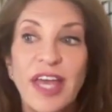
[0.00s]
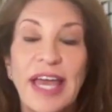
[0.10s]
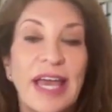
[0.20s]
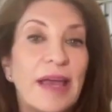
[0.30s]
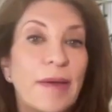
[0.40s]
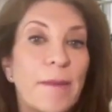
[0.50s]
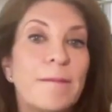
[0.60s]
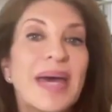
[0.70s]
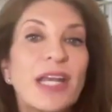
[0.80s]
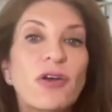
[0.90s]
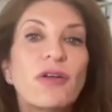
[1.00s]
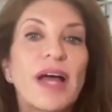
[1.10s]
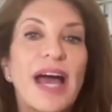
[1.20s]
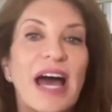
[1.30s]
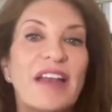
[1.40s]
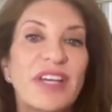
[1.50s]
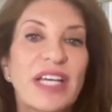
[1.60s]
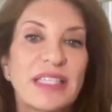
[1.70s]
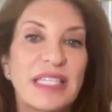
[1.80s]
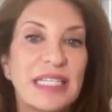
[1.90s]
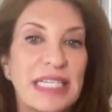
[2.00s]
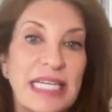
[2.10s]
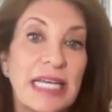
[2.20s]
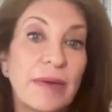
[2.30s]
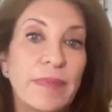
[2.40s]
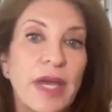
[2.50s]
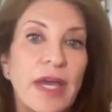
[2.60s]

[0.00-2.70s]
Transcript: a medical advocacy team.